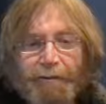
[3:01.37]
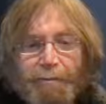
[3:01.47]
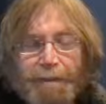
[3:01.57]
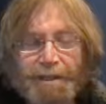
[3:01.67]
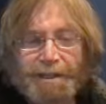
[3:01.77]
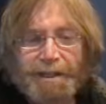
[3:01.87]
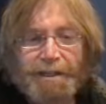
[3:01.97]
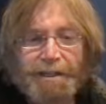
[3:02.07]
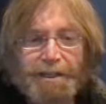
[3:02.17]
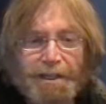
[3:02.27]
were
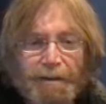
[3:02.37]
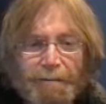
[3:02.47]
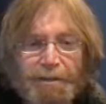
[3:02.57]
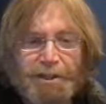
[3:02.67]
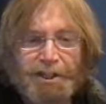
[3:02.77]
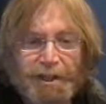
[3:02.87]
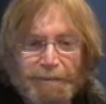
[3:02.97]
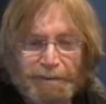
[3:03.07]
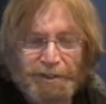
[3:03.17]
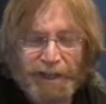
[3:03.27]
missing some
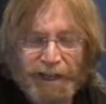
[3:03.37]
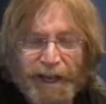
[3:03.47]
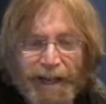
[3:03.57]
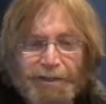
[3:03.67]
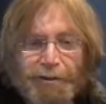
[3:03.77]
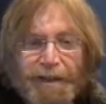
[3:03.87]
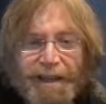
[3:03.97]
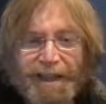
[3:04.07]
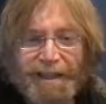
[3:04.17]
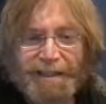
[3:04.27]
chips, and so they
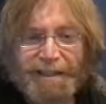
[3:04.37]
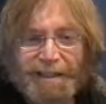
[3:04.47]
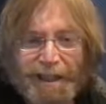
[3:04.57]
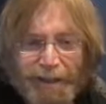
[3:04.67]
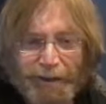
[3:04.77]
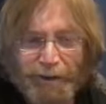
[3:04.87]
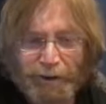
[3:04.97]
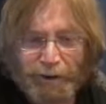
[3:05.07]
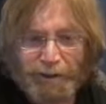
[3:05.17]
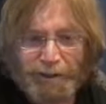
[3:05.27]
can't sell the
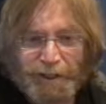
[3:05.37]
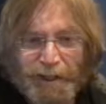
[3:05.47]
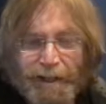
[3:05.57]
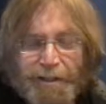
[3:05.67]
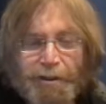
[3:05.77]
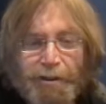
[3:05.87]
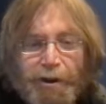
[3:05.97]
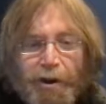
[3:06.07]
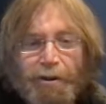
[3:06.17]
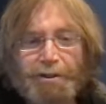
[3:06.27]
cars. So the
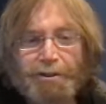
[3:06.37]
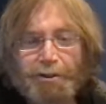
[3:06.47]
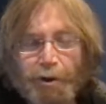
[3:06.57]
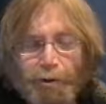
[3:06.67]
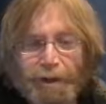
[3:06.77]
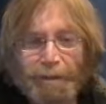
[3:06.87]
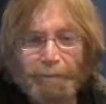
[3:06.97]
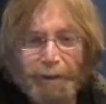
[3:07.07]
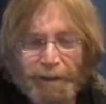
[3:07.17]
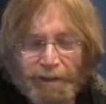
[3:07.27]
cars are totally
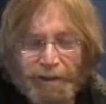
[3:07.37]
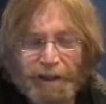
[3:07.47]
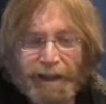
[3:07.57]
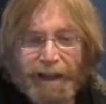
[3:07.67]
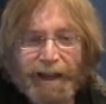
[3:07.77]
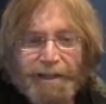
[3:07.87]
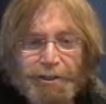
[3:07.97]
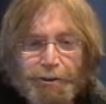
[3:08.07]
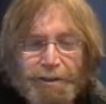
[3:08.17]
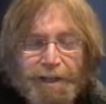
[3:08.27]
built. As
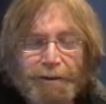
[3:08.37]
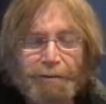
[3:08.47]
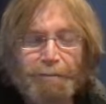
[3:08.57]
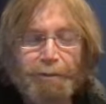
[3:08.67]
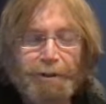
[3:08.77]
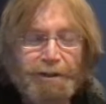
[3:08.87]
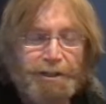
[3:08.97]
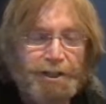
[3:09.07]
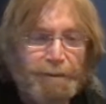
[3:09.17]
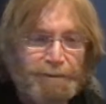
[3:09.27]
soon as they would put the
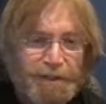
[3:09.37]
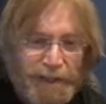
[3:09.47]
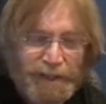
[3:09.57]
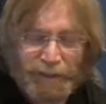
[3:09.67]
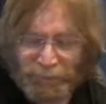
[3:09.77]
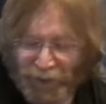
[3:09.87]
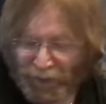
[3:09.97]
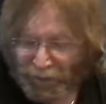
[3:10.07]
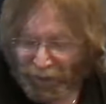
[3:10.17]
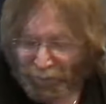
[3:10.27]
chips in,
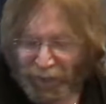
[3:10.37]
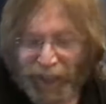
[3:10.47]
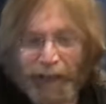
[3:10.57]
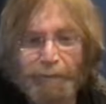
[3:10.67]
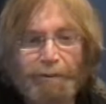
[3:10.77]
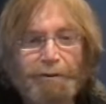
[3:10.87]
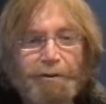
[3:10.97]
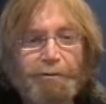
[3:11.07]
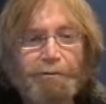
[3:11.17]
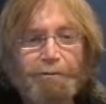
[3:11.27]
they'd be able
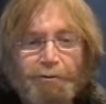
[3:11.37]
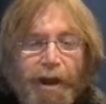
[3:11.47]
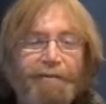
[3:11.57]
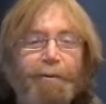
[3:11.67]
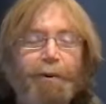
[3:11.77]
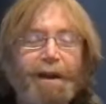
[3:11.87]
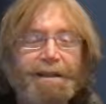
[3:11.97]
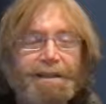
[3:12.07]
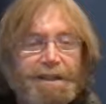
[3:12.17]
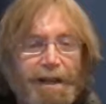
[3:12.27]
to drive them away
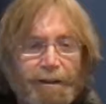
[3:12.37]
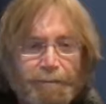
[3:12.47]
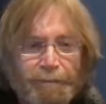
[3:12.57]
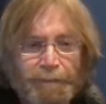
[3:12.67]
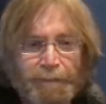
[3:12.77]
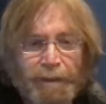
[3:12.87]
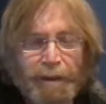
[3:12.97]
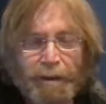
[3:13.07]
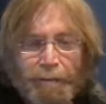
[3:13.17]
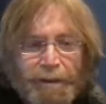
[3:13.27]
and sell them.
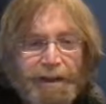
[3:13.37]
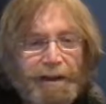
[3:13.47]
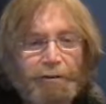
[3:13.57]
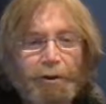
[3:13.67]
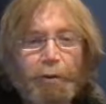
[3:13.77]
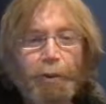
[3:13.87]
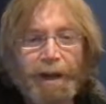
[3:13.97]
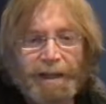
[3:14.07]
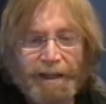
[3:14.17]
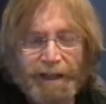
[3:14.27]
But they don't know
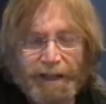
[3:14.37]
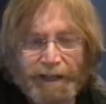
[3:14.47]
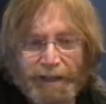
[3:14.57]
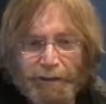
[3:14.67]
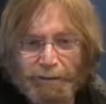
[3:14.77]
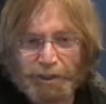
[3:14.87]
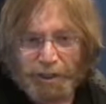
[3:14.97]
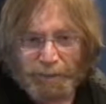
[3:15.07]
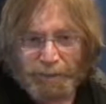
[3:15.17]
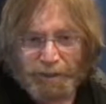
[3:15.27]
when they're going to get those
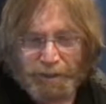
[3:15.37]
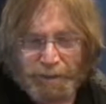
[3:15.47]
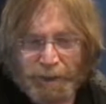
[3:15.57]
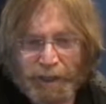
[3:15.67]
chips.